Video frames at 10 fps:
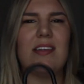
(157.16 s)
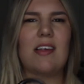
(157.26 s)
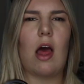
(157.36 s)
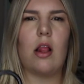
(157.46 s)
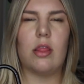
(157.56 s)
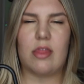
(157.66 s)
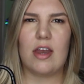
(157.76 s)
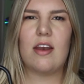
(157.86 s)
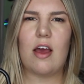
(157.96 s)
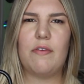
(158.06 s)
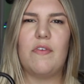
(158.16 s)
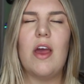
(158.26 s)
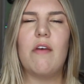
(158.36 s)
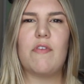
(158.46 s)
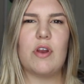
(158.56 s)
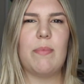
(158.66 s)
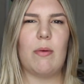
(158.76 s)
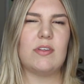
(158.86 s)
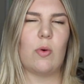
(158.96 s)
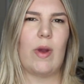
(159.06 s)
it's thin enough for you to be
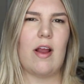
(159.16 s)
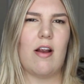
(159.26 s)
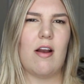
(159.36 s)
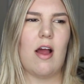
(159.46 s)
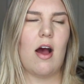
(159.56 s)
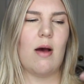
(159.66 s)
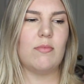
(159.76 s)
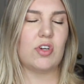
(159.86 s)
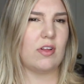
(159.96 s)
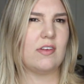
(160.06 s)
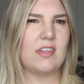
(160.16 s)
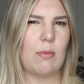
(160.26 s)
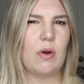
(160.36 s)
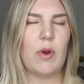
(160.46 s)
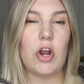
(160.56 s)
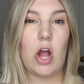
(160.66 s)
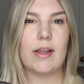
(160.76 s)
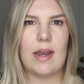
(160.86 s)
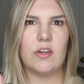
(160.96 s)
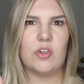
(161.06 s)
able to wear during the summer where you're
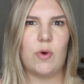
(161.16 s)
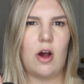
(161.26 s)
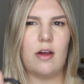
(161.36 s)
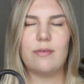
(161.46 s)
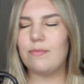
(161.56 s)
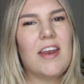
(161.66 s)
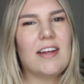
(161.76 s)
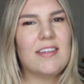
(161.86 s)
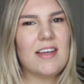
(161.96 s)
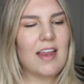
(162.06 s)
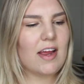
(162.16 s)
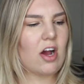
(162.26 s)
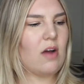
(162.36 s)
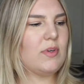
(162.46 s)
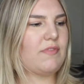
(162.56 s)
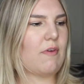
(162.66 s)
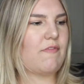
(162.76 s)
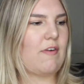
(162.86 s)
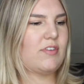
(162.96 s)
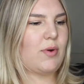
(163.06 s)
not getting too hot. The next thing that I got was from
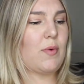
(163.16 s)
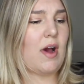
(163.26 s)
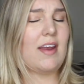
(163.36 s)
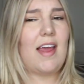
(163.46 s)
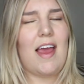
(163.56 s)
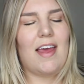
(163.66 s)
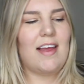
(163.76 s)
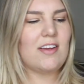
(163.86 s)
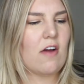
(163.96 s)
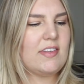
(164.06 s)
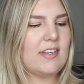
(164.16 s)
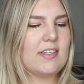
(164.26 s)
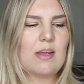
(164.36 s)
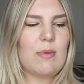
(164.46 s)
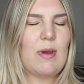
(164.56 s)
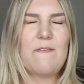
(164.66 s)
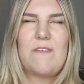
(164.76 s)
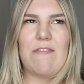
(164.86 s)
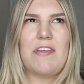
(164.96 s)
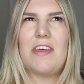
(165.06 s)
Forever 21, and obviously it's gonna be my
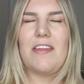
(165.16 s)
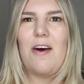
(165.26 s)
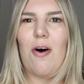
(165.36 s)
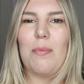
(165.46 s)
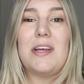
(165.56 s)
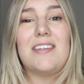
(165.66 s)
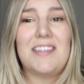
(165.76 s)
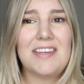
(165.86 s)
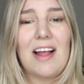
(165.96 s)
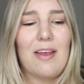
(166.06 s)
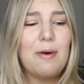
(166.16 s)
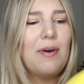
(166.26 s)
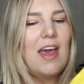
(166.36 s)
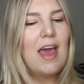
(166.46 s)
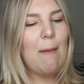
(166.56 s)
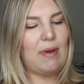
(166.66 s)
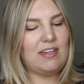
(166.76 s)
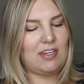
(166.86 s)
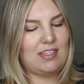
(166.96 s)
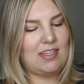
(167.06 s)
favorite thing in the haul because it's yellow, but
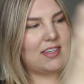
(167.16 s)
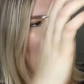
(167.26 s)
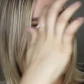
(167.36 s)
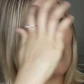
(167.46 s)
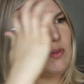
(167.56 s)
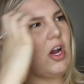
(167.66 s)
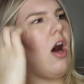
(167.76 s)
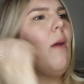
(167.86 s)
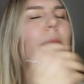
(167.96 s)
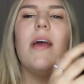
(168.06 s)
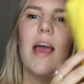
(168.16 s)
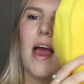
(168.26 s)
it's just this tie-up top,